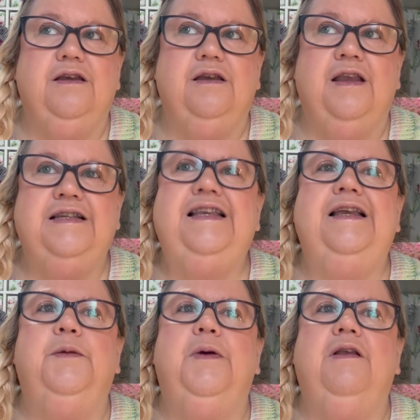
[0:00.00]
there's a
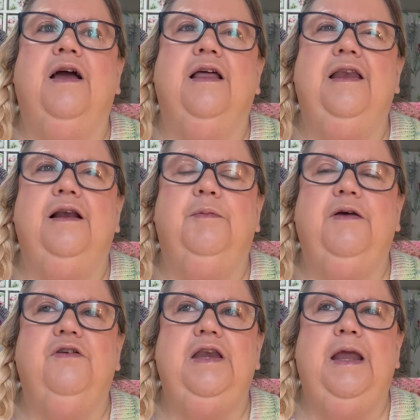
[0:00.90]
little bit
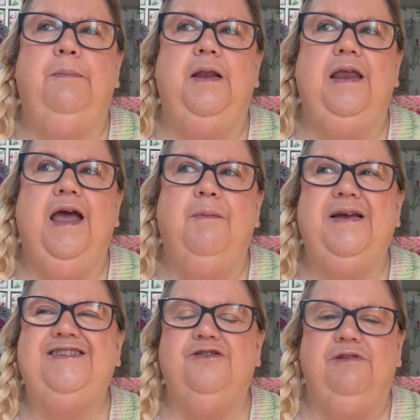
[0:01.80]
of a nip in the air, but
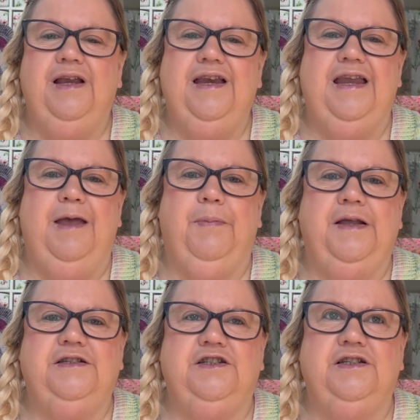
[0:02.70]
it's not really a nip.
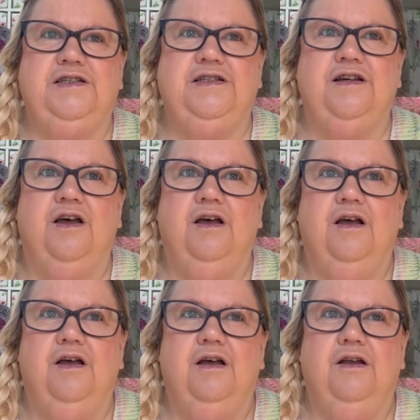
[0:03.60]
It's just
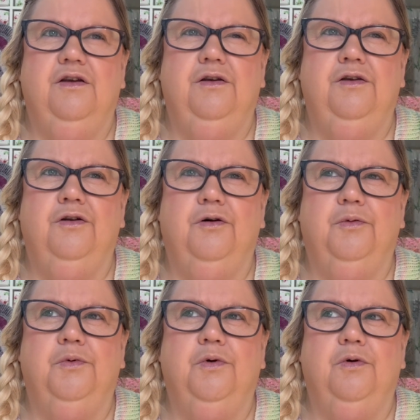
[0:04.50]
not
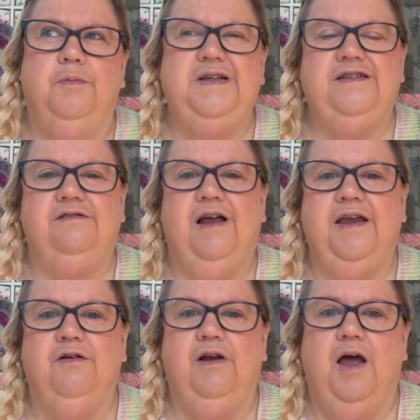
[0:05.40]
warm. It's not
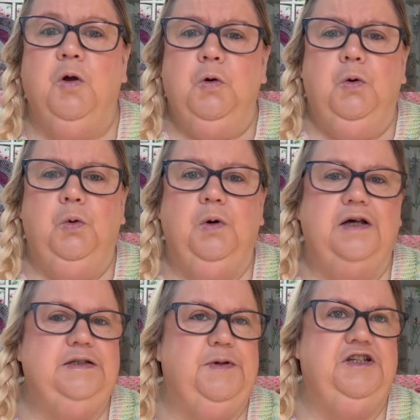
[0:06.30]
like you're like, oh,
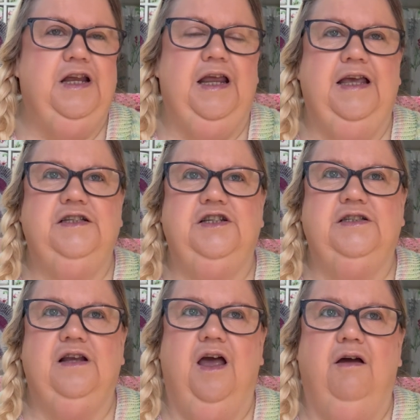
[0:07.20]
that's a bit chilly. It's
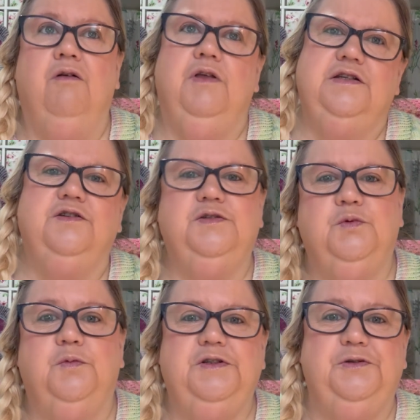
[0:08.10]
just like, oh, that's not as
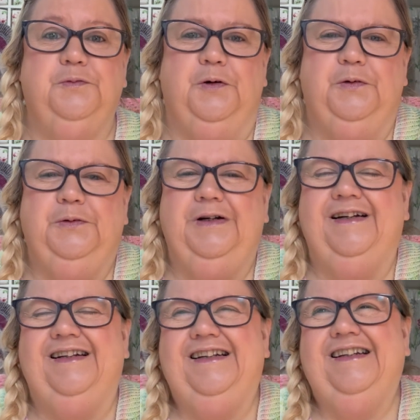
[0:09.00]
warm as normal.
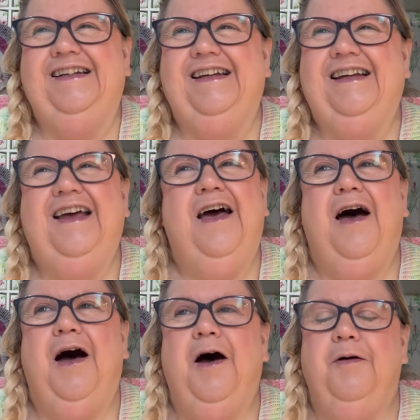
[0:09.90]

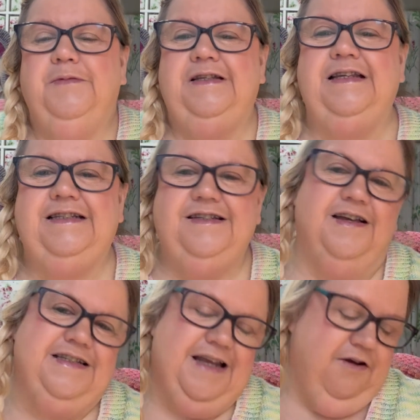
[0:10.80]
So this is a
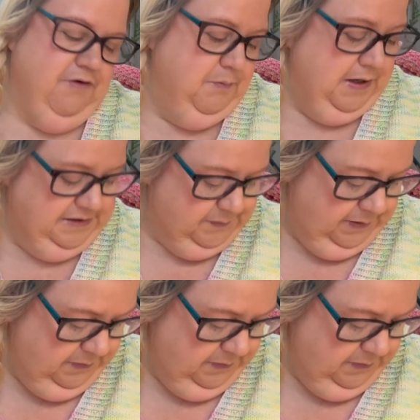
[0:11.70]
nice layering piece, but let me